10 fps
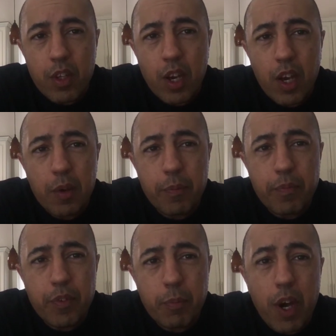
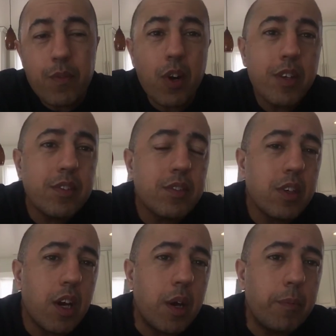my advice:
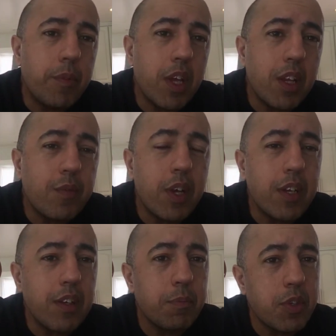
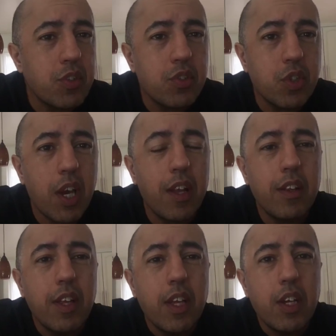innovate as much as you can.
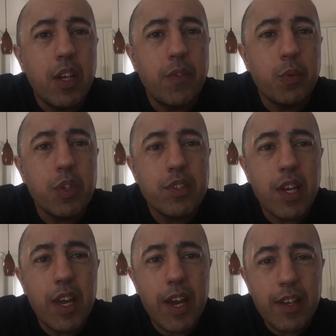If you want to
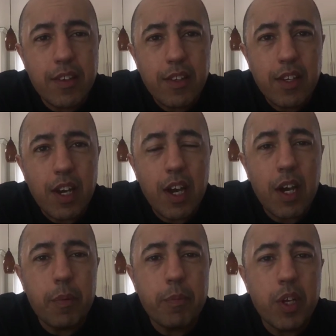stay ahead,
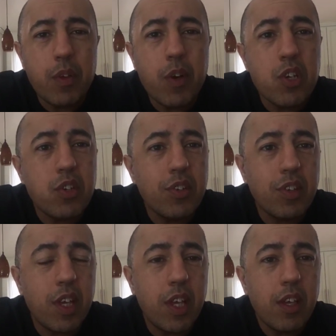innovation is
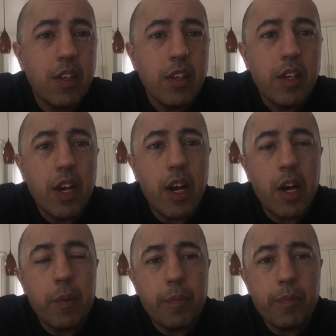key.
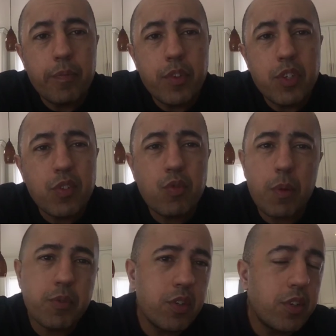
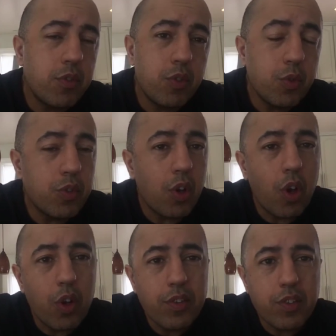Disruption is used a
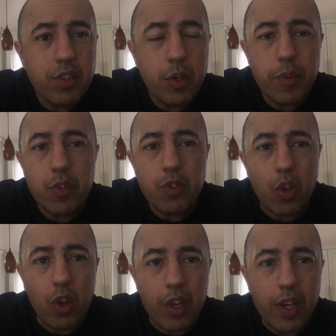lot. It's a term they use a
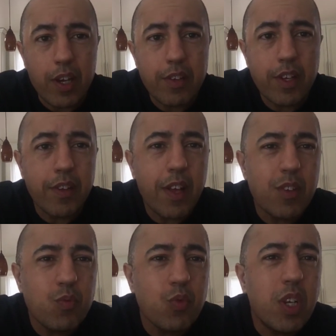lot here, and
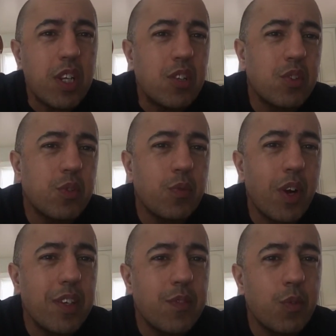that's really just to
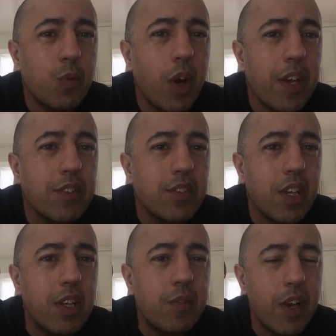find different ways
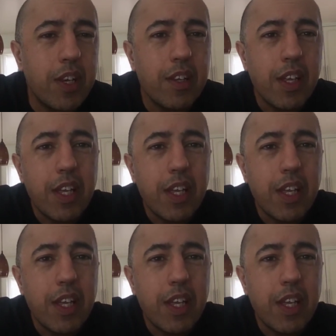to innovate